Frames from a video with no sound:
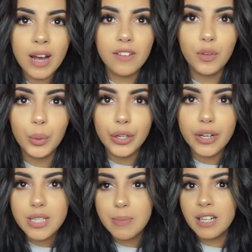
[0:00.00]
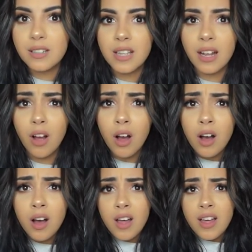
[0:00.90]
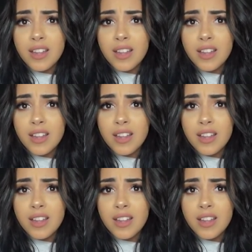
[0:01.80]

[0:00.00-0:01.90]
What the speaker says: had fallen onto me, and I was like, oh,